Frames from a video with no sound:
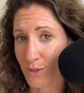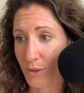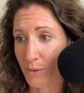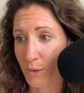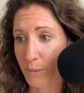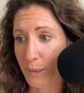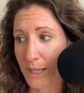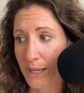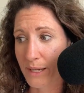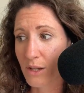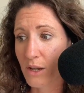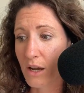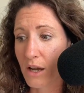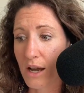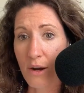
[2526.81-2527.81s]
They will be
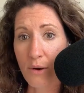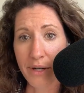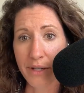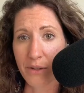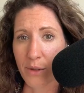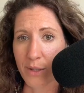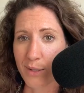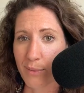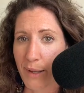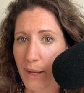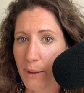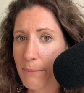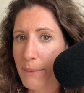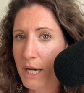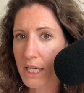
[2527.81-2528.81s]
like, how are you going to
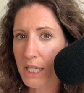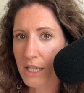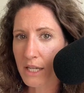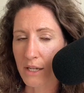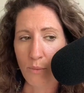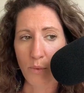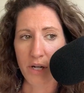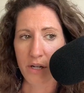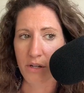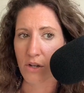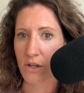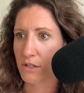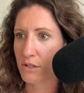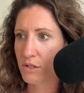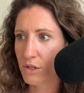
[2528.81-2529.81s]
make money? And what are you
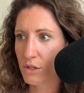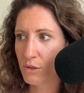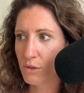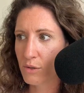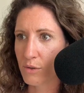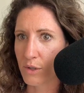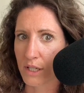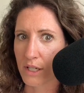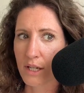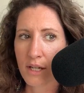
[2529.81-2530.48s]
going to do? And